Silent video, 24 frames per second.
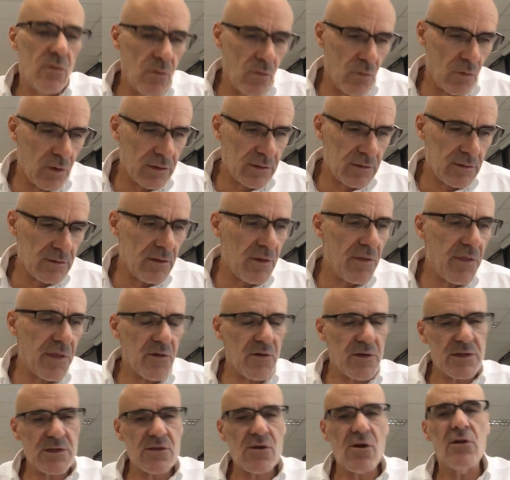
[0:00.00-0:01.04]
what
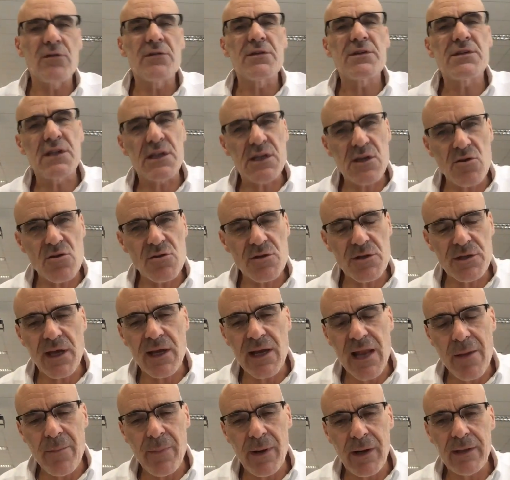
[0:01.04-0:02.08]
theorists call the security
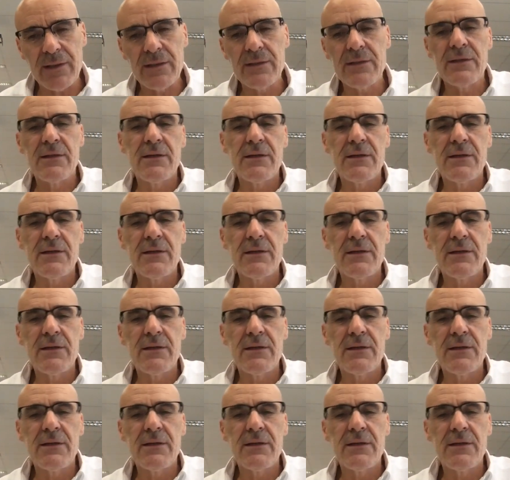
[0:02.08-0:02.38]
dilemma